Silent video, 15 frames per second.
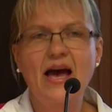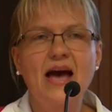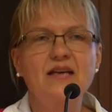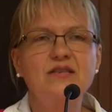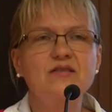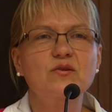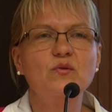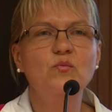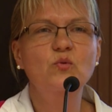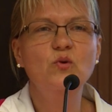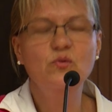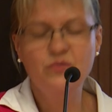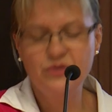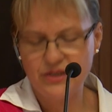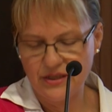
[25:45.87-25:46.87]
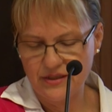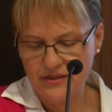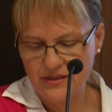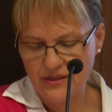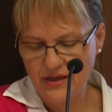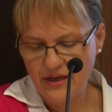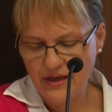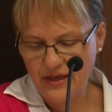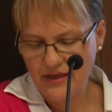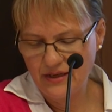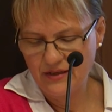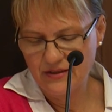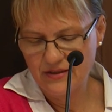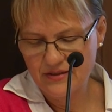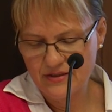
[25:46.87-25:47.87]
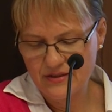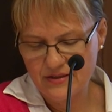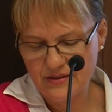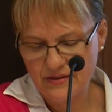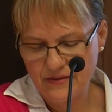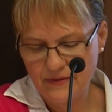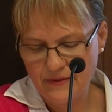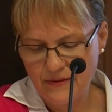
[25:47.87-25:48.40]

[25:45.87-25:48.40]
as wounded healers.